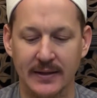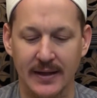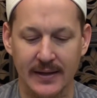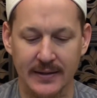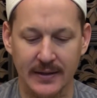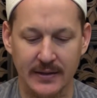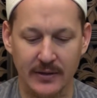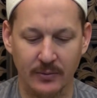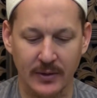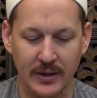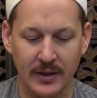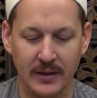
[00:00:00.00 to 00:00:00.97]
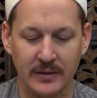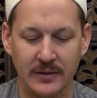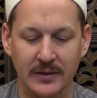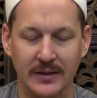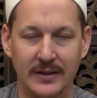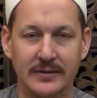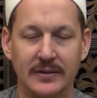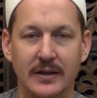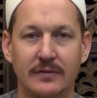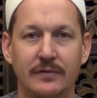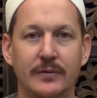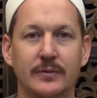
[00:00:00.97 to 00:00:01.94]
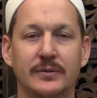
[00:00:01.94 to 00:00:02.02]
and the nawa is a
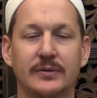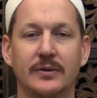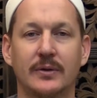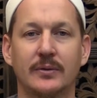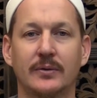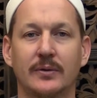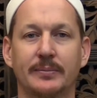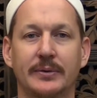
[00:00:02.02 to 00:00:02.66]
fruit stone or